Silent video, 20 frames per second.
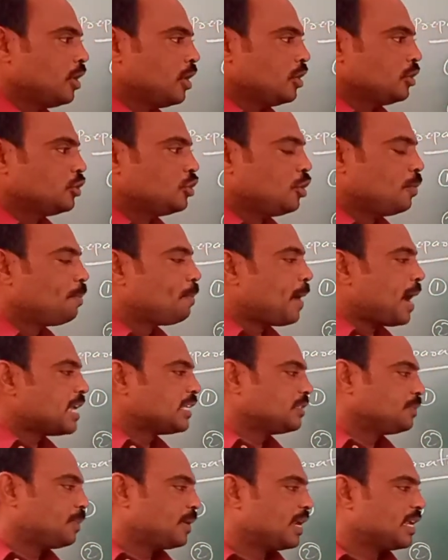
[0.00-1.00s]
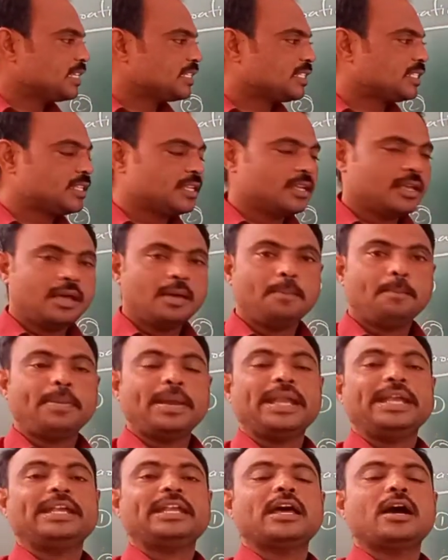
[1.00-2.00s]
So phosphorus
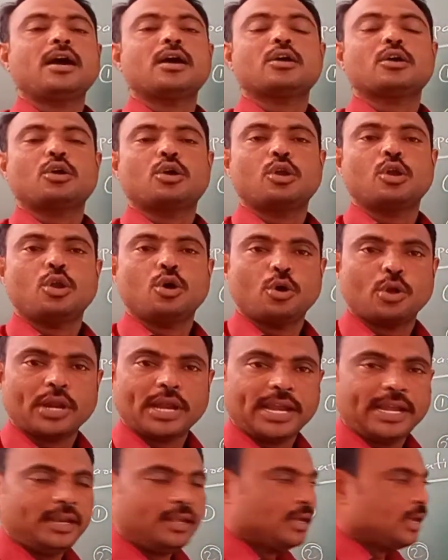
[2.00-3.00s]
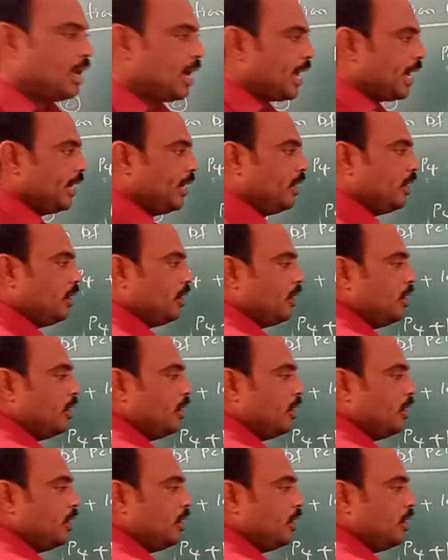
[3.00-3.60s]
pentachloride and